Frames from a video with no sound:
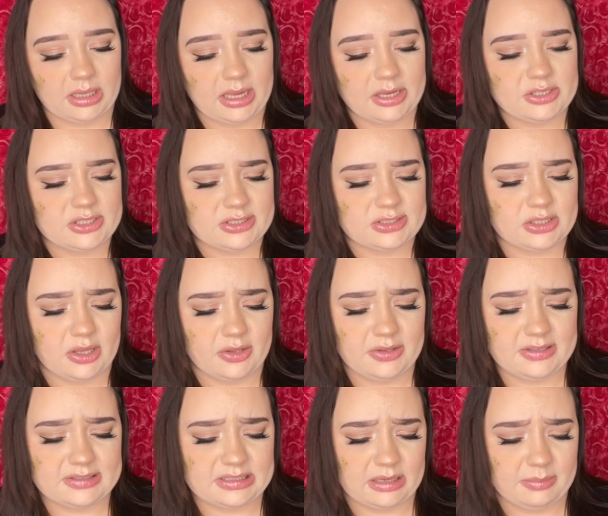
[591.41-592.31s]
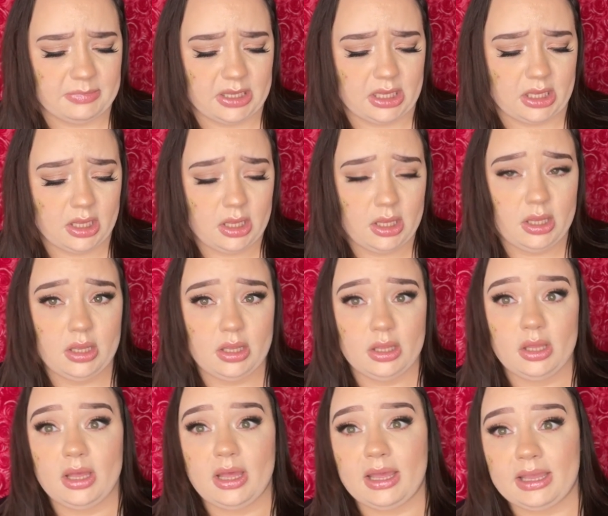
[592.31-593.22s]
I just saw these and I'm like, oh,
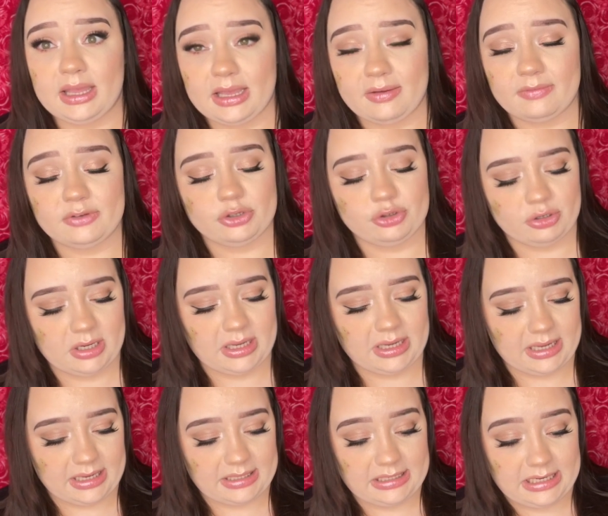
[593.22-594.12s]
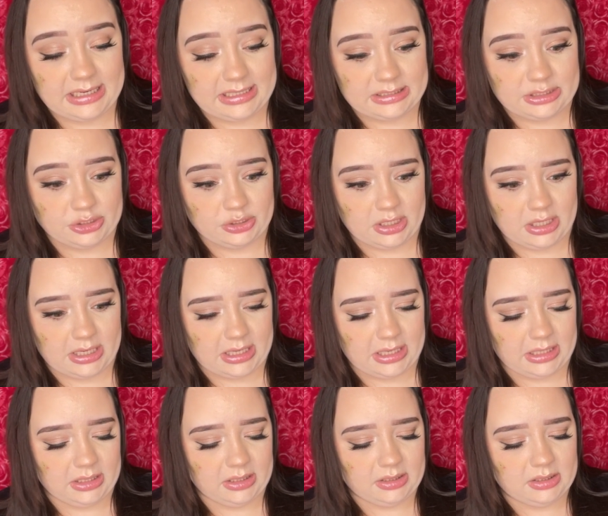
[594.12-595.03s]
I have to try. I need to
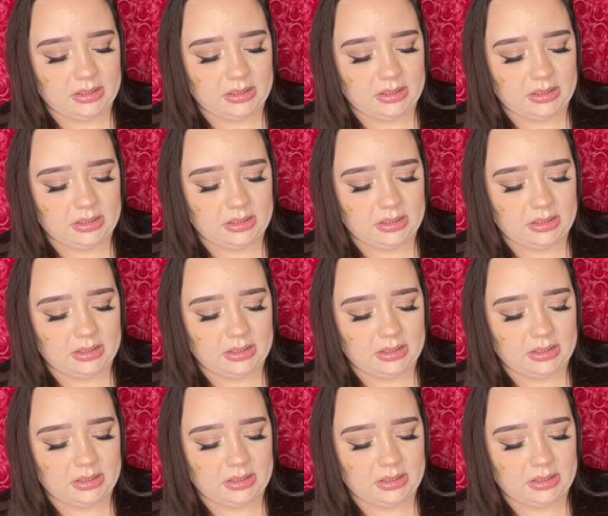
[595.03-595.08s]
try.